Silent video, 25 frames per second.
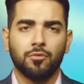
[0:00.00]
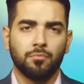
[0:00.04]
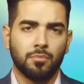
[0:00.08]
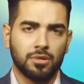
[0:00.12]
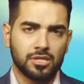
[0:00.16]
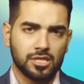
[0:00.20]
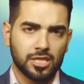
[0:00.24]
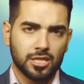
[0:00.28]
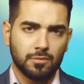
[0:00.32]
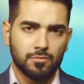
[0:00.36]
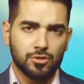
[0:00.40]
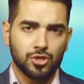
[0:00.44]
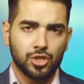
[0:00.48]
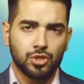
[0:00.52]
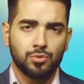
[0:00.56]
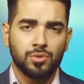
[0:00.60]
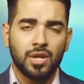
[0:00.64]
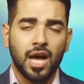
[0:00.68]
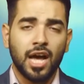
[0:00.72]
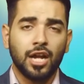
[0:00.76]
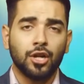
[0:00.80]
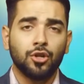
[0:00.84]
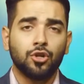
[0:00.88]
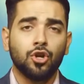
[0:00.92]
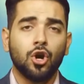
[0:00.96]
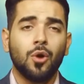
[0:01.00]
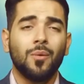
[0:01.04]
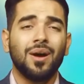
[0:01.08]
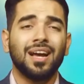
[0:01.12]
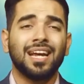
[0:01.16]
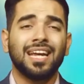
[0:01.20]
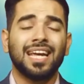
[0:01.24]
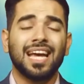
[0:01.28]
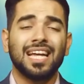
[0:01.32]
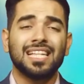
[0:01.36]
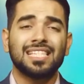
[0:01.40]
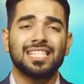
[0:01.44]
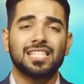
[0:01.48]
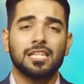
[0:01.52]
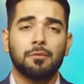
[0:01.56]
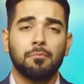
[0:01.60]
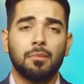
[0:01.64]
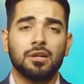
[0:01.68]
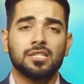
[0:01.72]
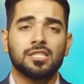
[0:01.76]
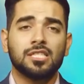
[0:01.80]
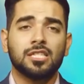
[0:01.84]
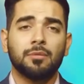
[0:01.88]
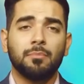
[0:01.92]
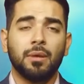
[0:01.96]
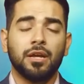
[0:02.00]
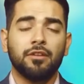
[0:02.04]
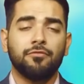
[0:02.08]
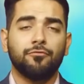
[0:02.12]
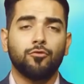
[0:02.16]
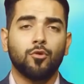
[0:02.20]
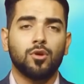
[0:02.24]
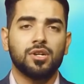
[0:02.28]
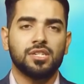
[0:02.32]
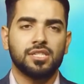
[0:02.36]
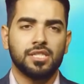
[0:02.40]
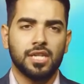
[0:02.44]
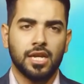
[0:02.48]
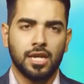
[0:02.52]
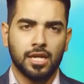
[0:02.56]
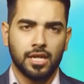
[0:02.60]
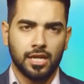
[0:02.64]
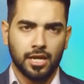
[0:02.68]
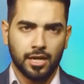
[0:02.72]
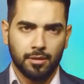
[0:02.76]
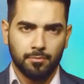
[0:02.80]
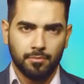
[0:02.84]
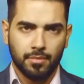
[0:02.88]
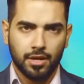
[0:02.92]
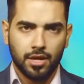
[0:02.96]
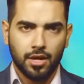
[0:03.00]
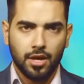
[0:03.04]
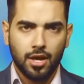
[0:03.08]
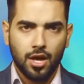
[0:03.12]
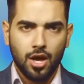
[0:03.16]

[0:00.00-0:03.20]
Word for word: Muslims. Do not go against the Muslim and forsake him.